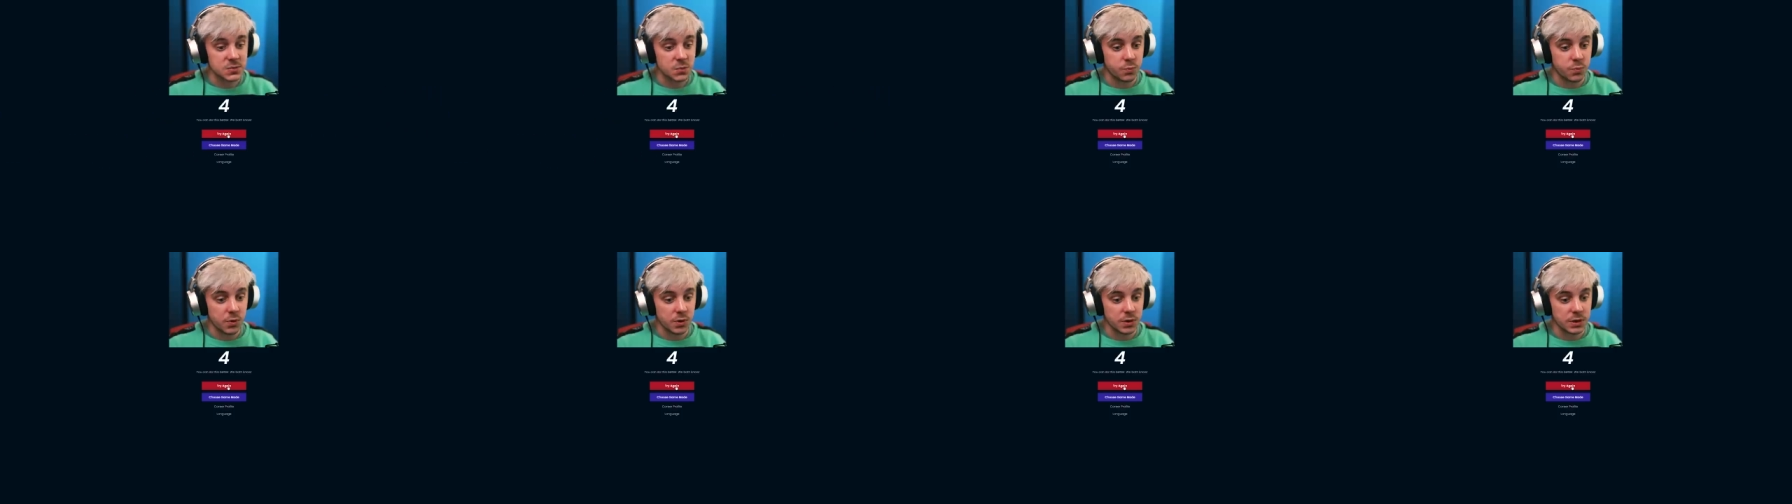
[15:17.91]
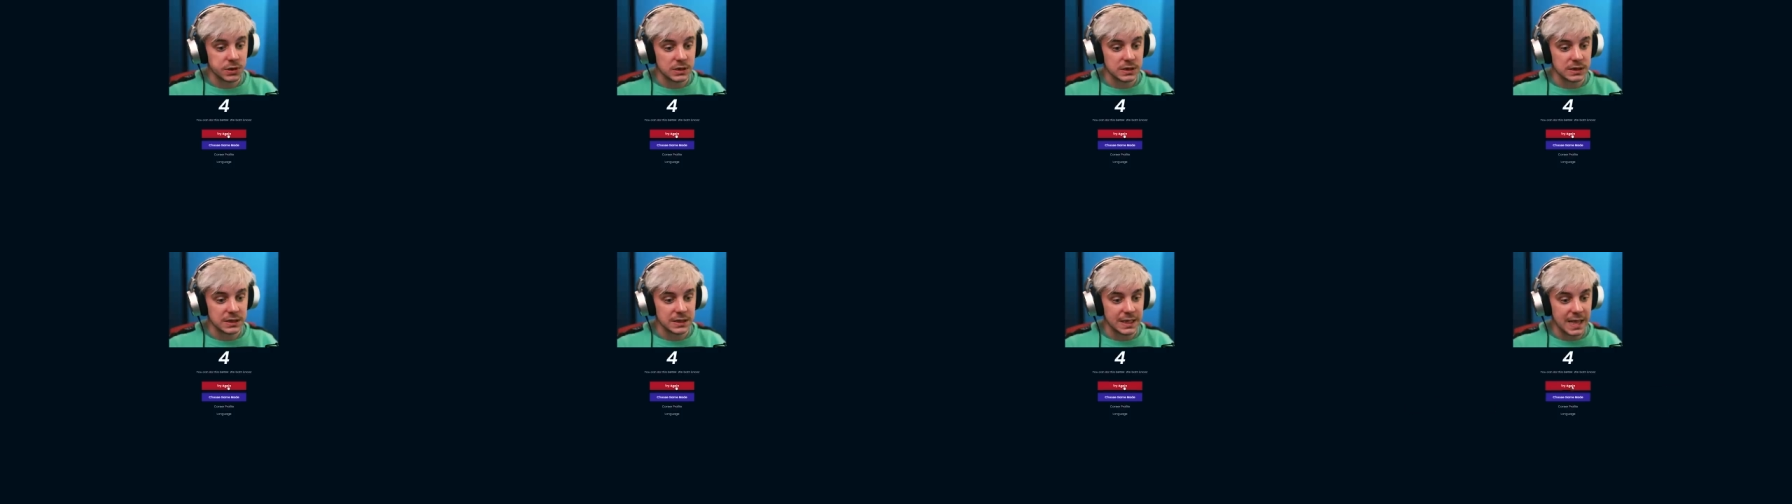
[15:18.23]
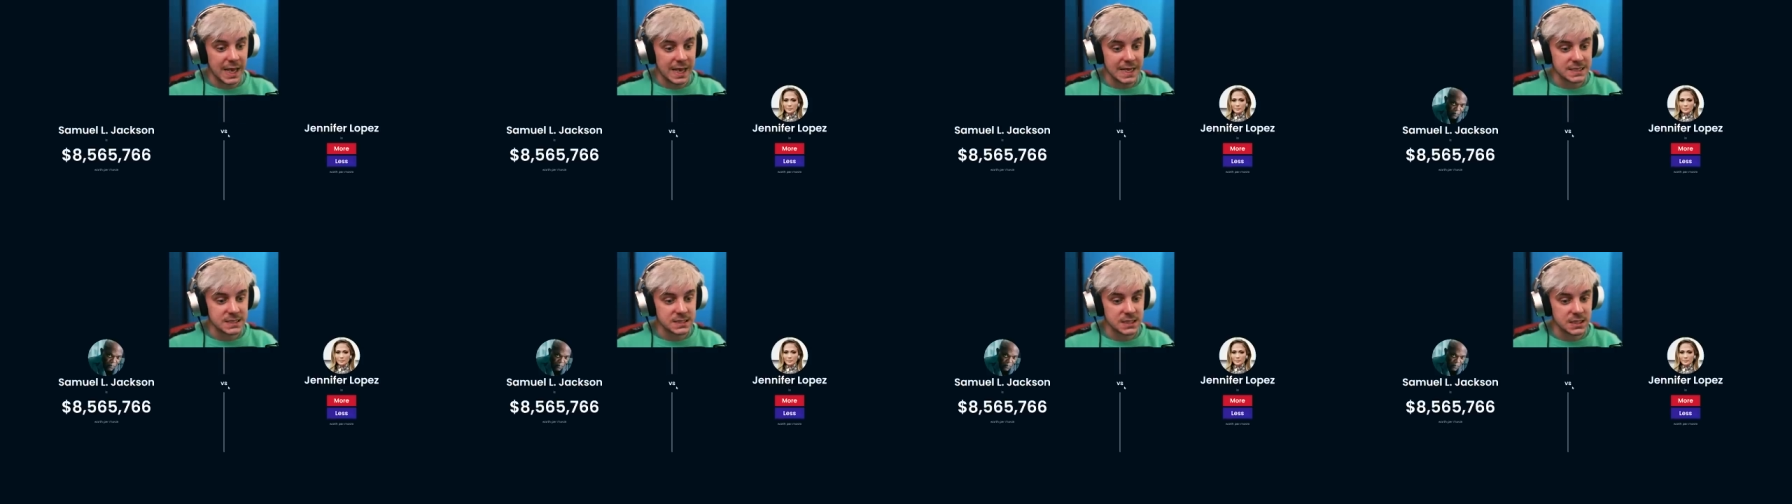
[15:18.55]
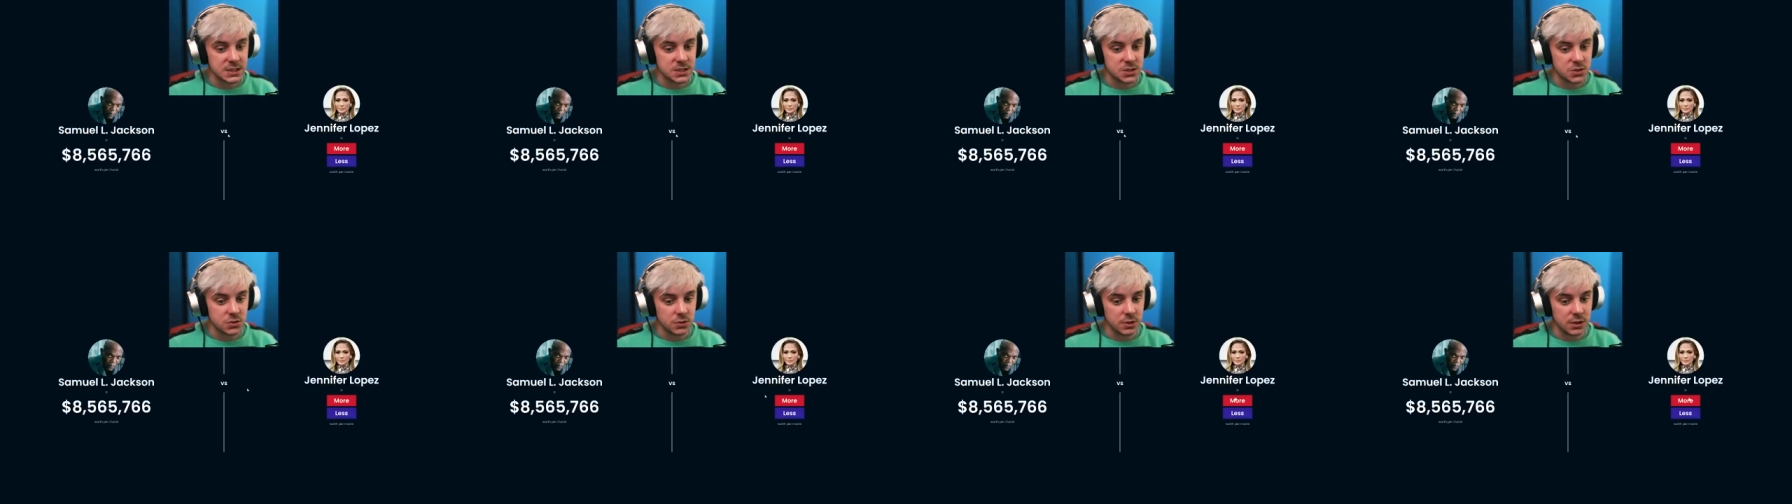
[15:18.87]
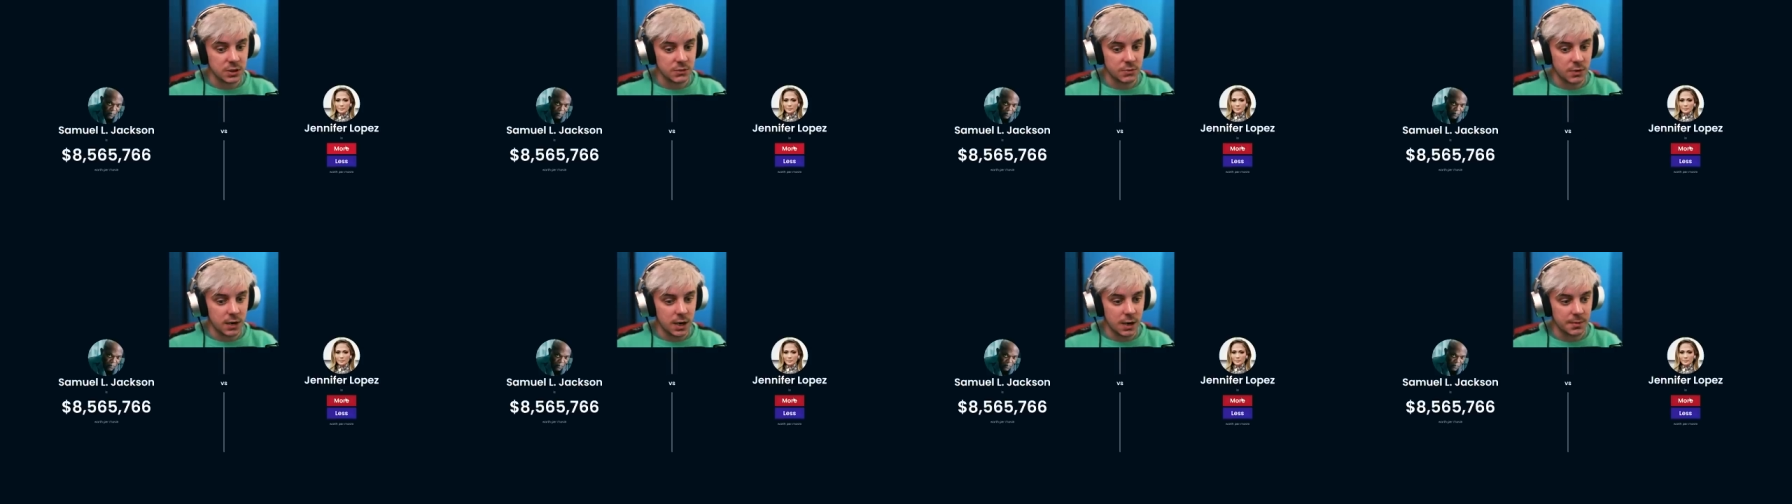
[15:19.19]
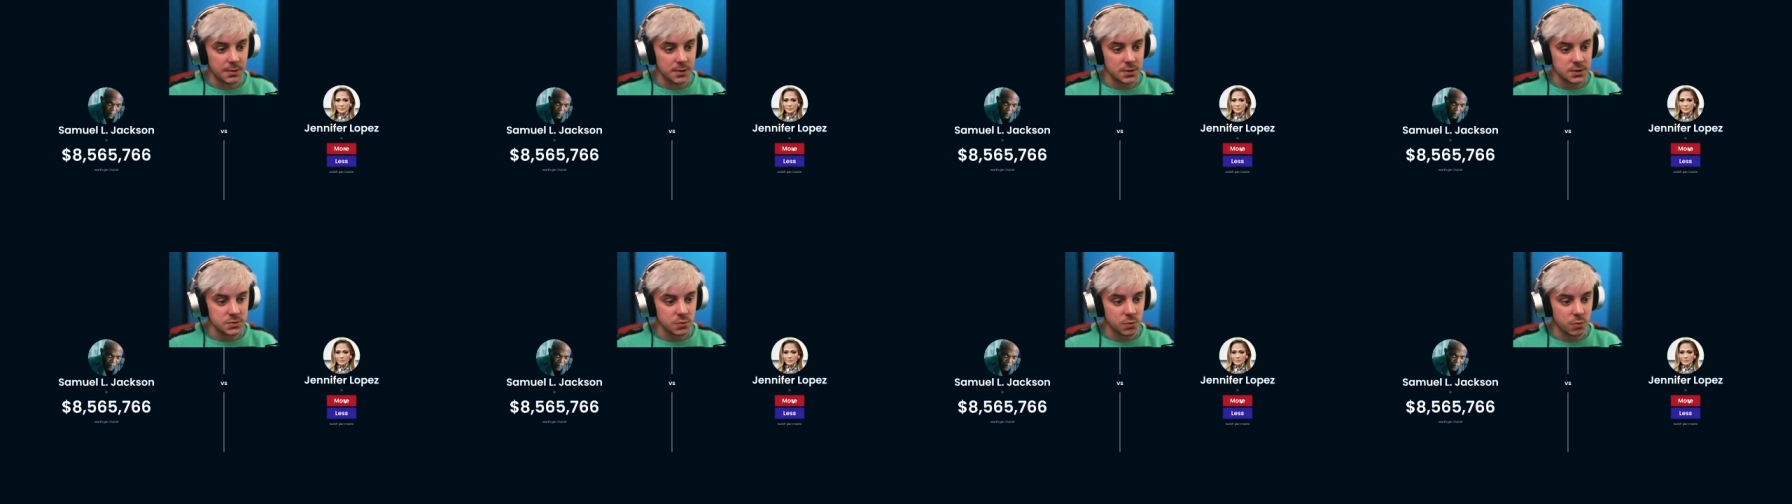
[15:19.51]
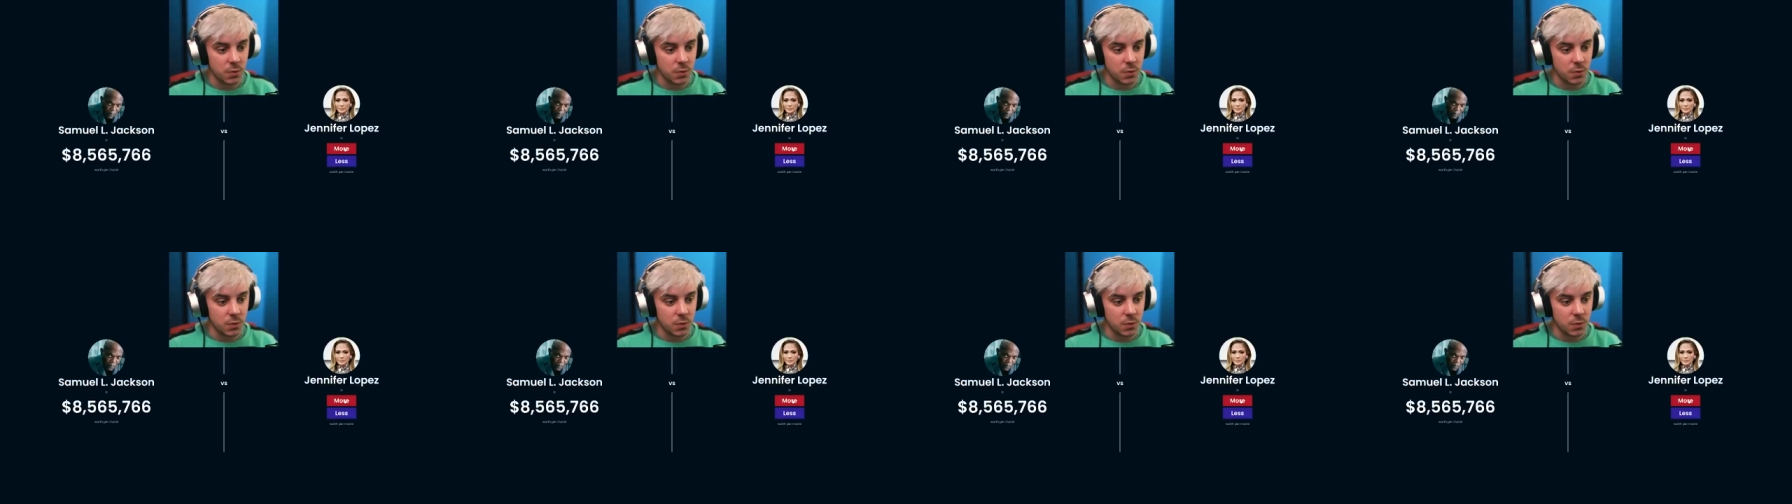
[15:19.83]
worth less than Julia Roberts.